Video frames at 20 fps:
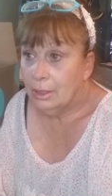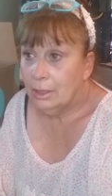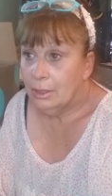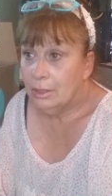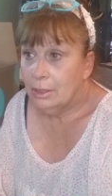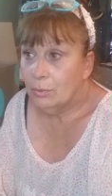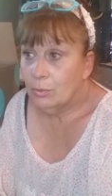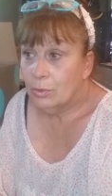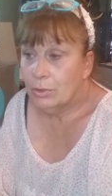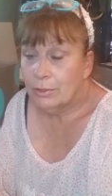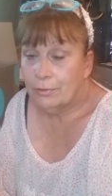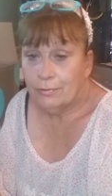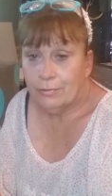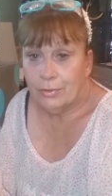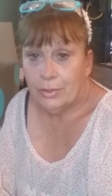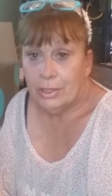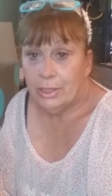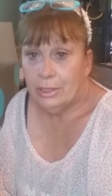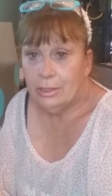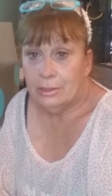and then with the
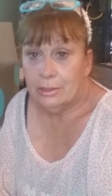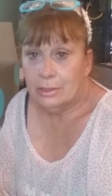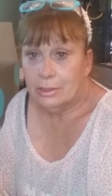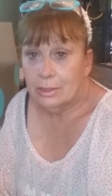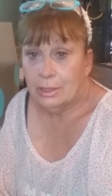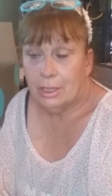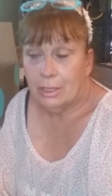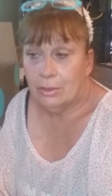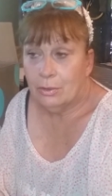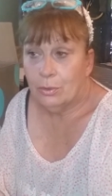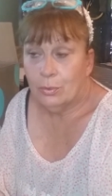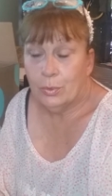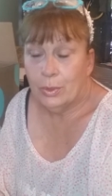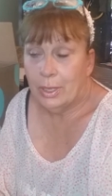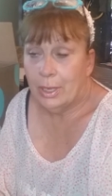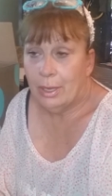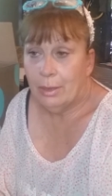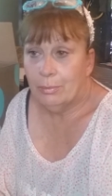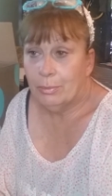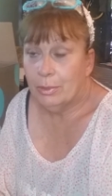freeze, I don't know
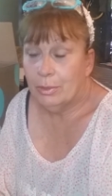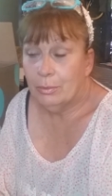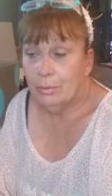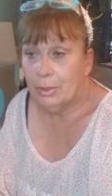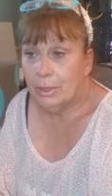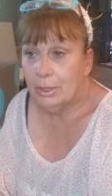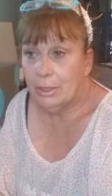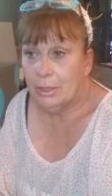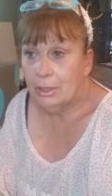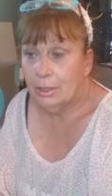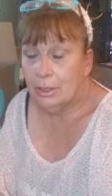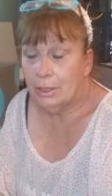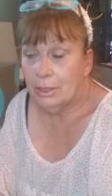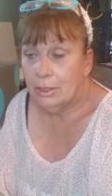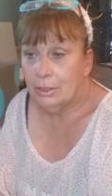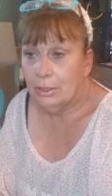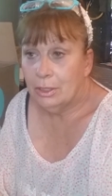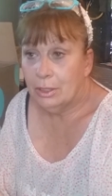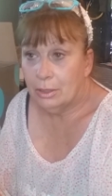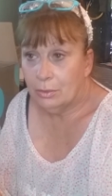what happened, but
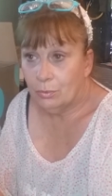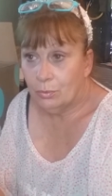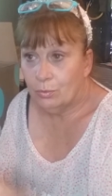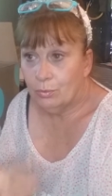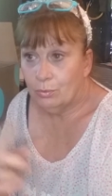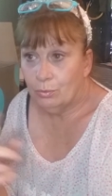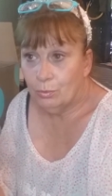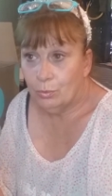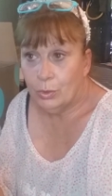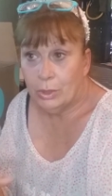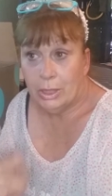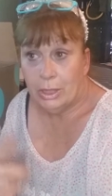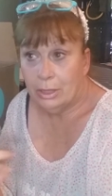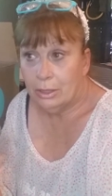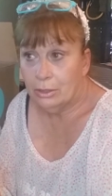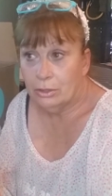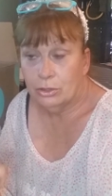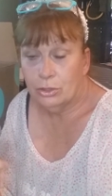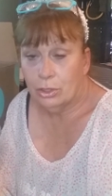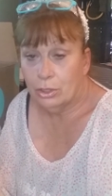it, it went ahead
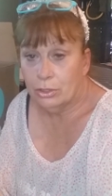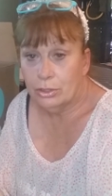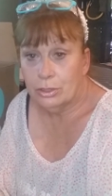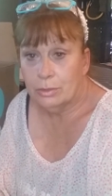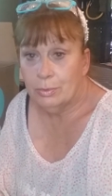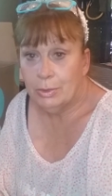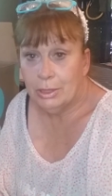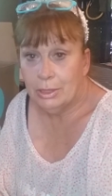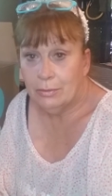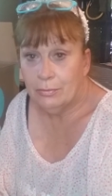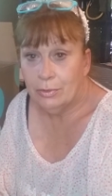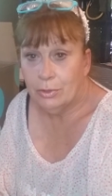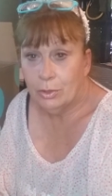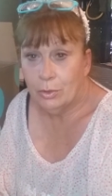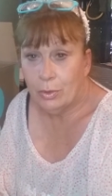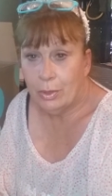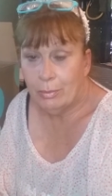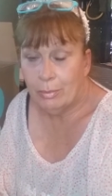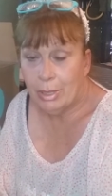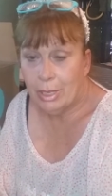and charged me even
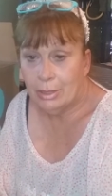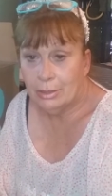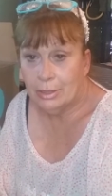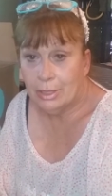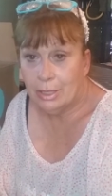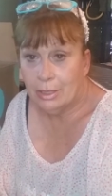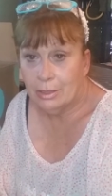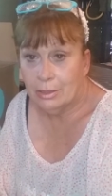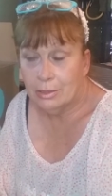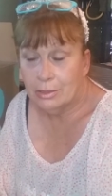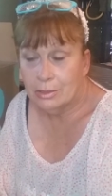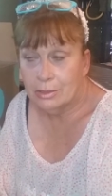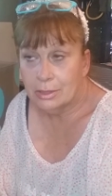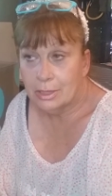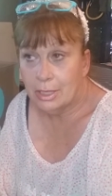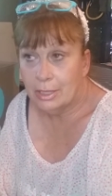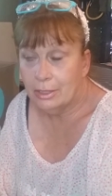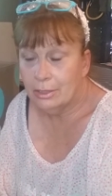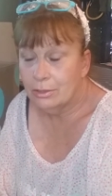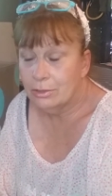though I backed out of the
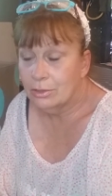site.